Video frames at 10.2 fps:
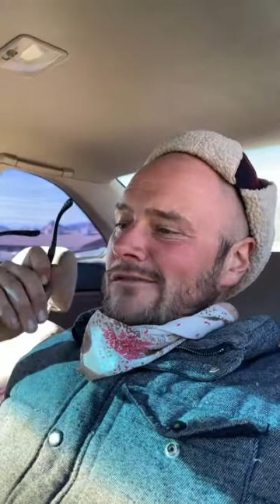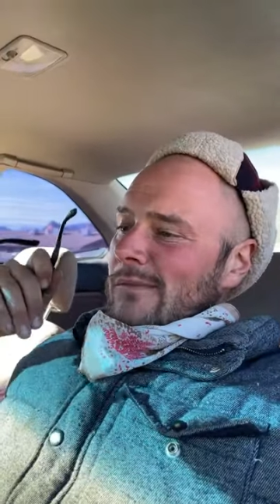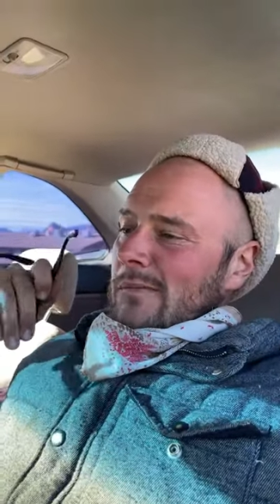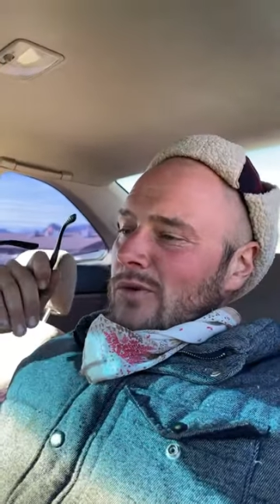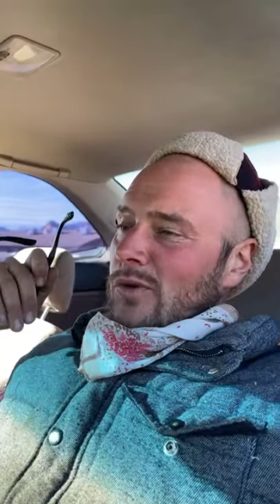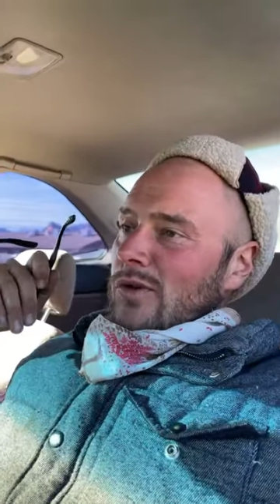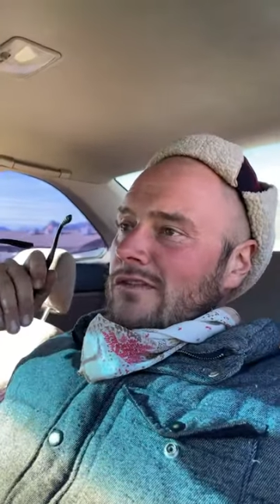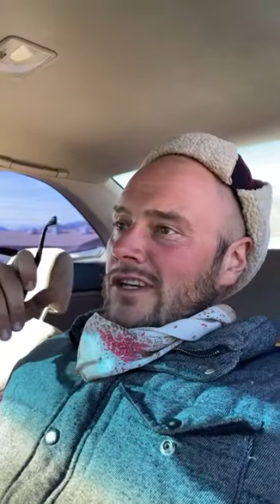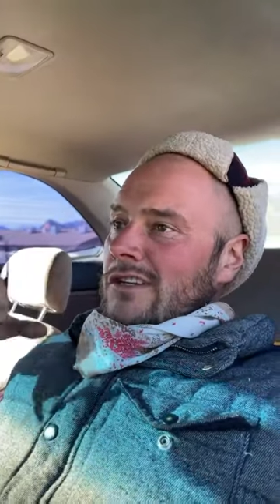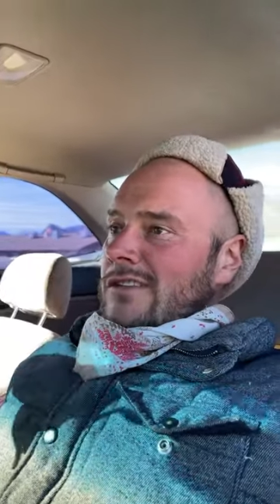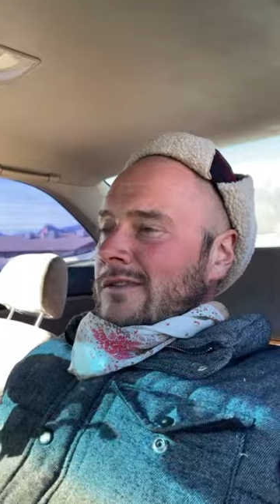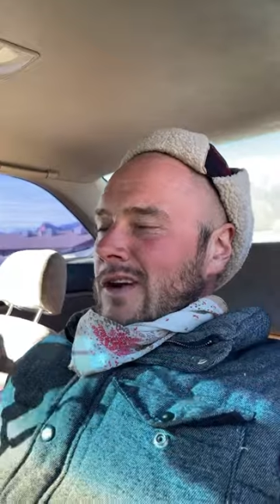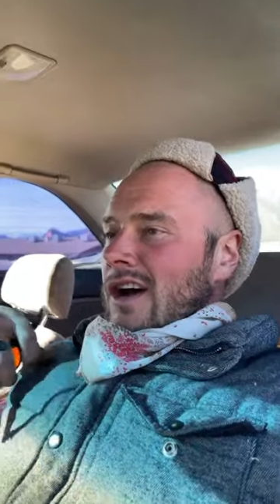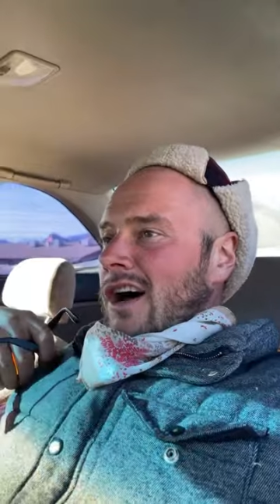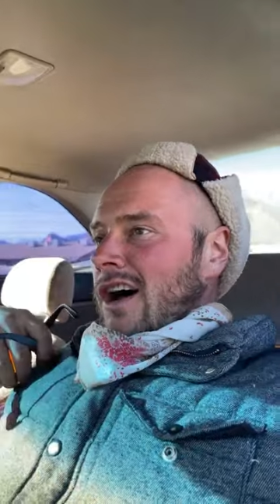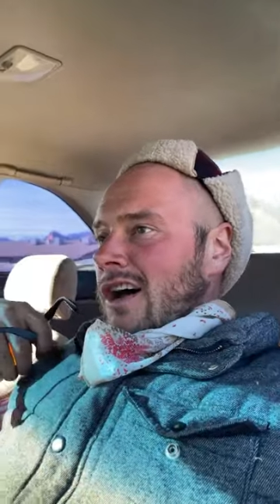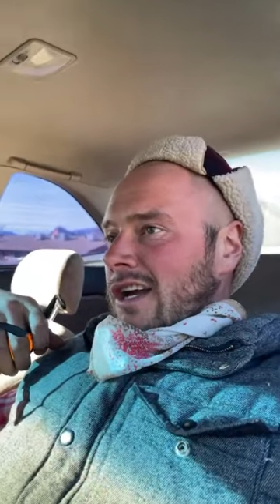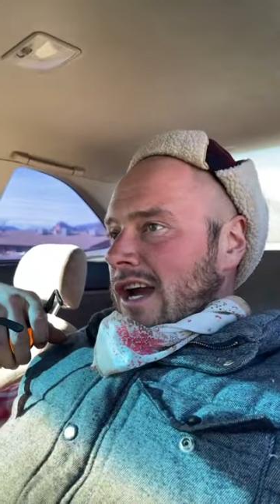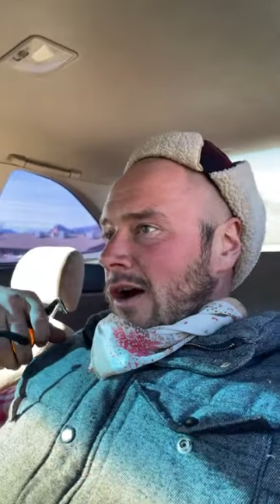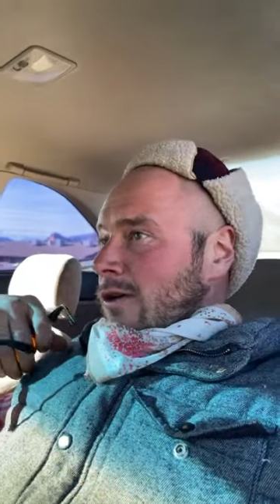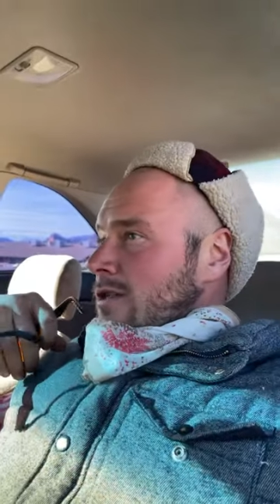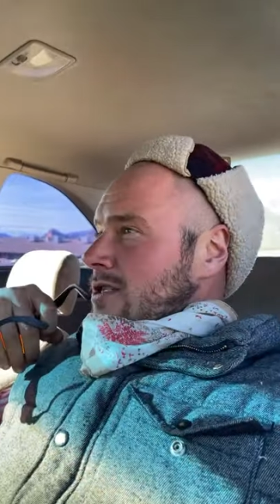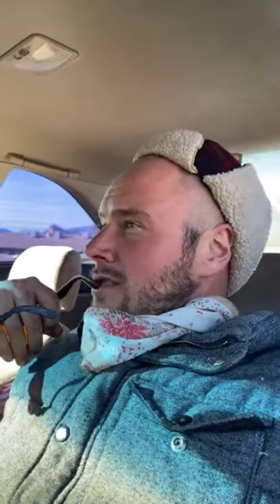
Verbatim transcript: My Peruvian uh, encounters.